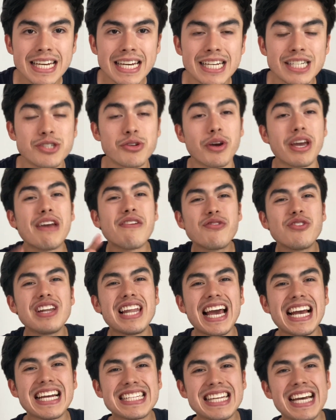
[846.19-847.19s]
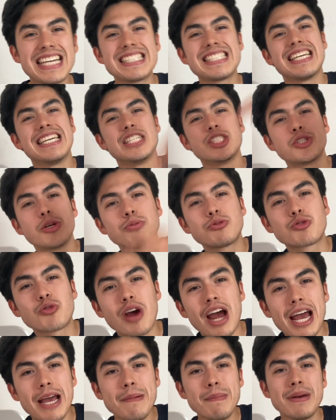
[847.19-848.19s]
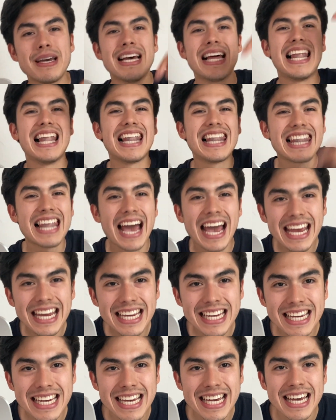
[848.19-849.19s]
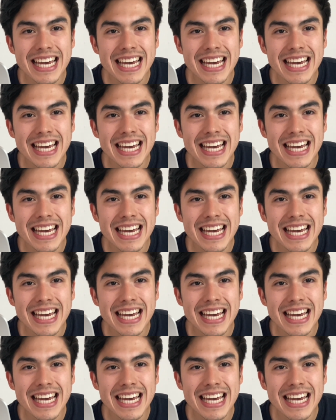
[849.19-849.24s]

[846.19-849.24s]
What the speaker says: So if you like that, subscribe, like,